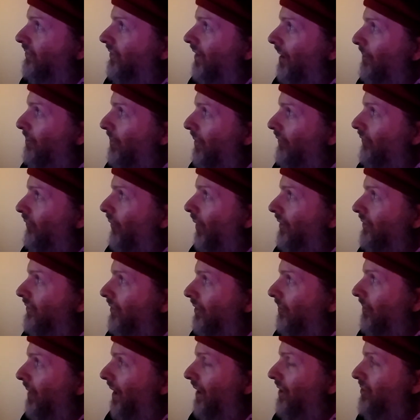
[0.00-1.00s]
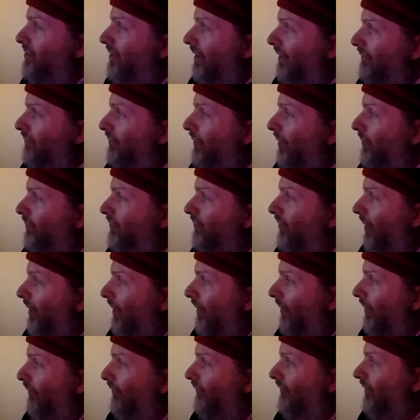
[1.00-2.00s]
Cup of Wonder by Jethro
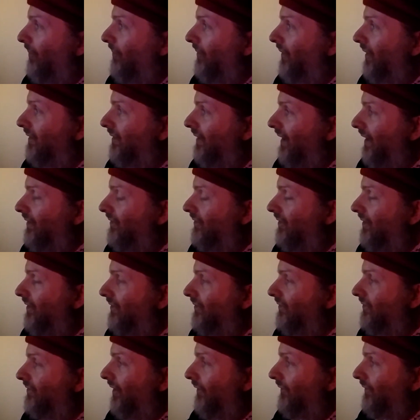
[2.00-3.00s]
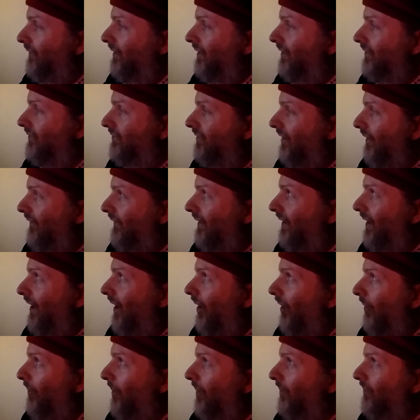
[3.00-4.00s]
Tull from their 1977
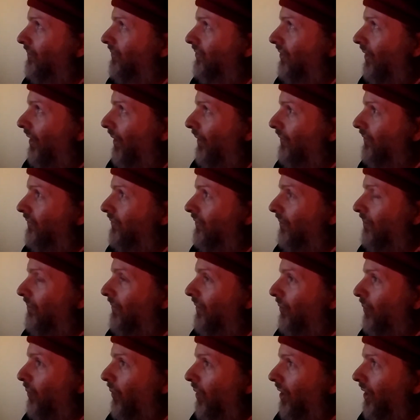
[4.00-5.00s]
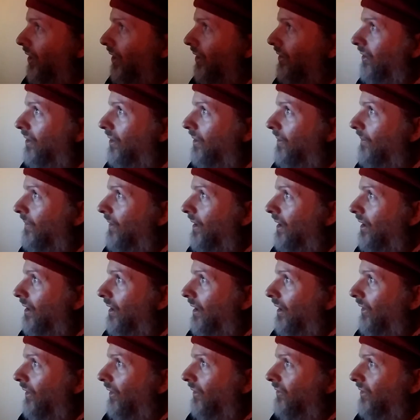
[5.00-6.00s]
album Songs from the Wood,
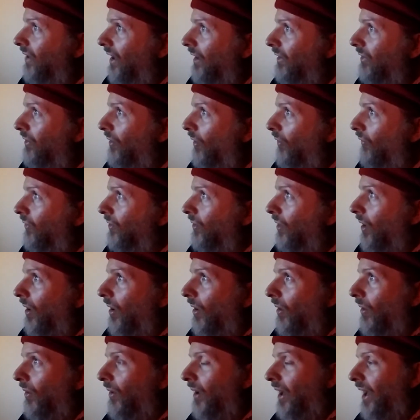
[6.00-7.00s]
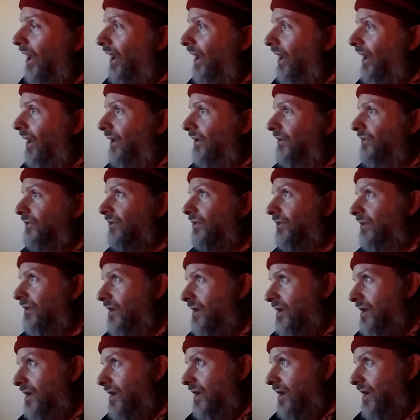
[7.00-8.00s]
their 10th overall, and
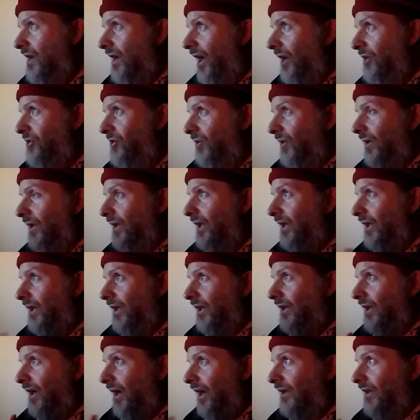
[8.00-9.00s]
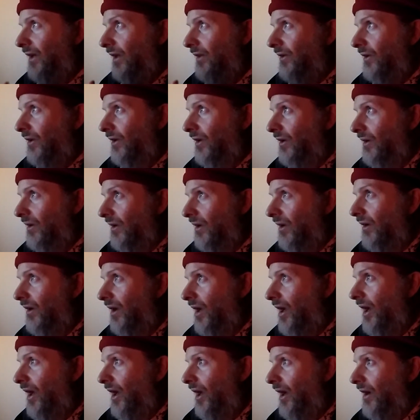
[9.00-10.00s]
ushering in another
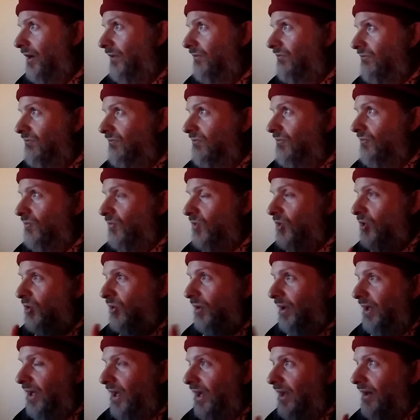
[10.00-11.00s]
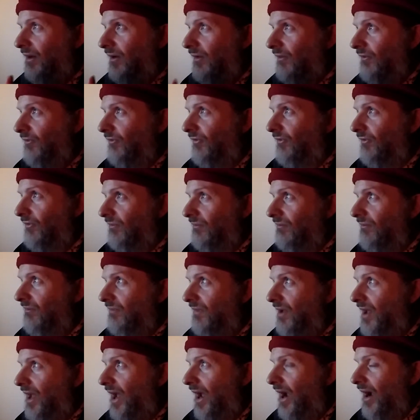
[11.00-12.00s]
creative
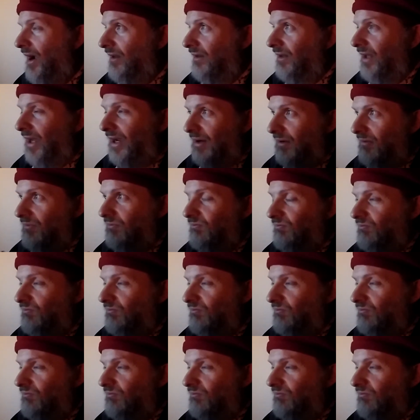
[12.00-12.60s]
like